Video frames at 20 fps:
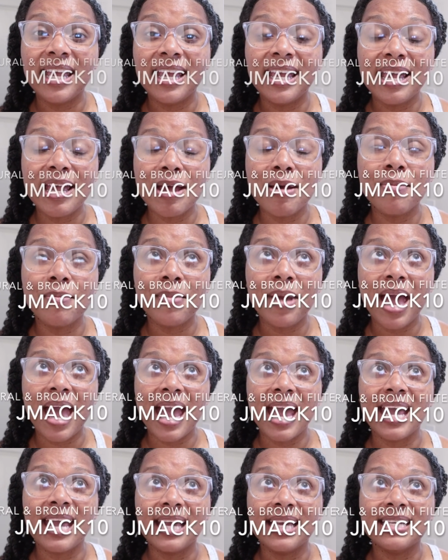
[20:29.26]

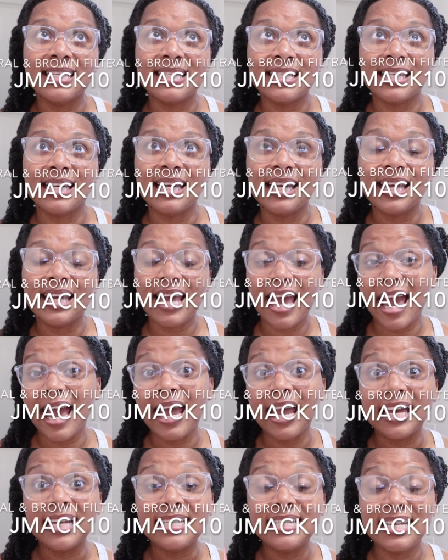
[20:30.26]

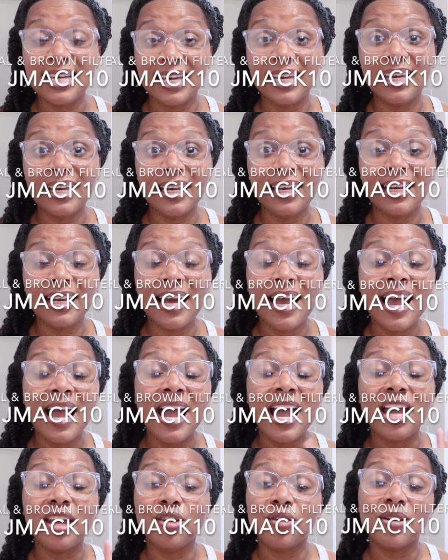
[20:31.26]
JMAC10,
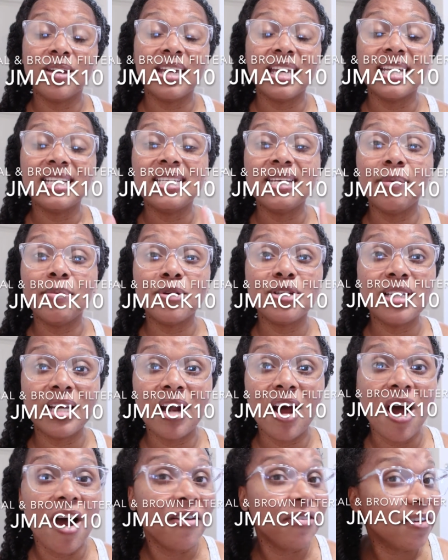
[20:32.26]
and you can get 10%
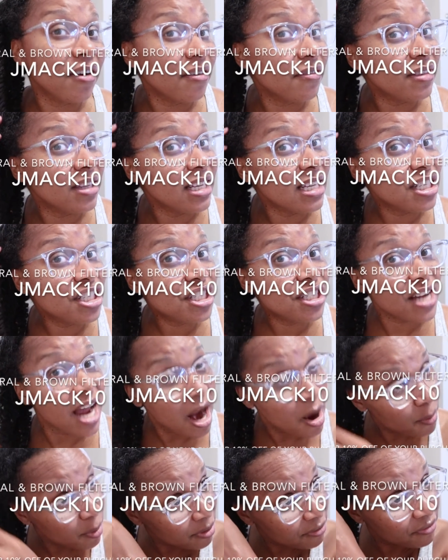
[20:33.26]
off of the
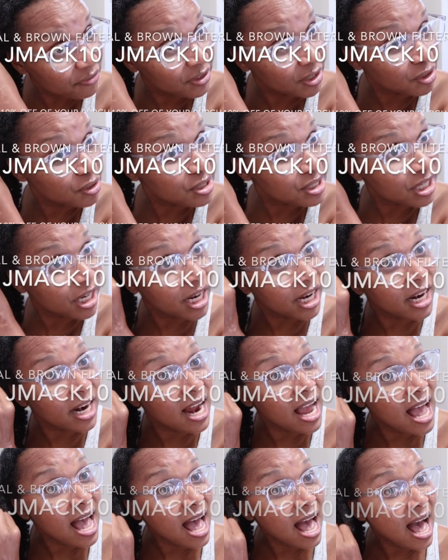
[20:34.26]
shower filter.
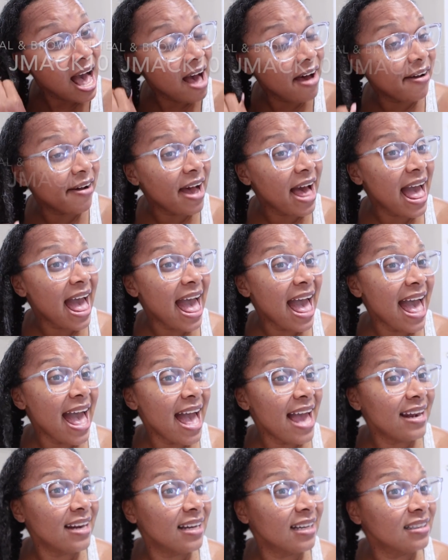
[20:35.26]
I'll
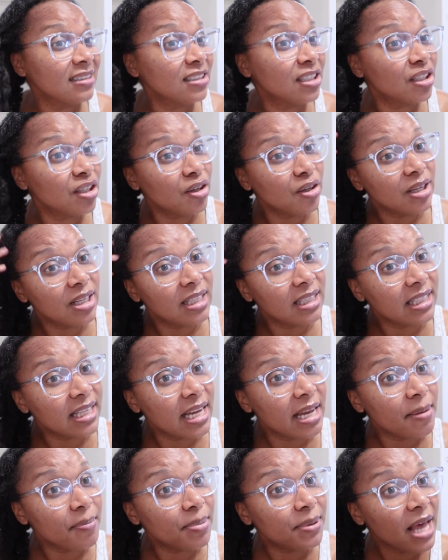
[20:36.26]
add a little
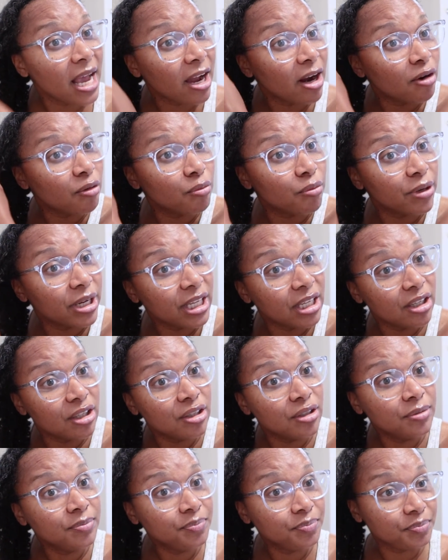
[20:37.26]
clip, like a
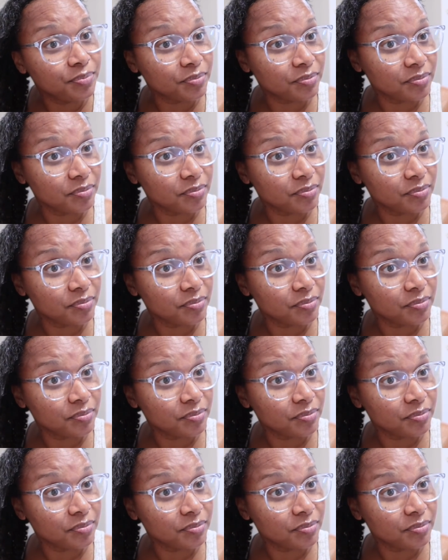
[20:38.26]
reel,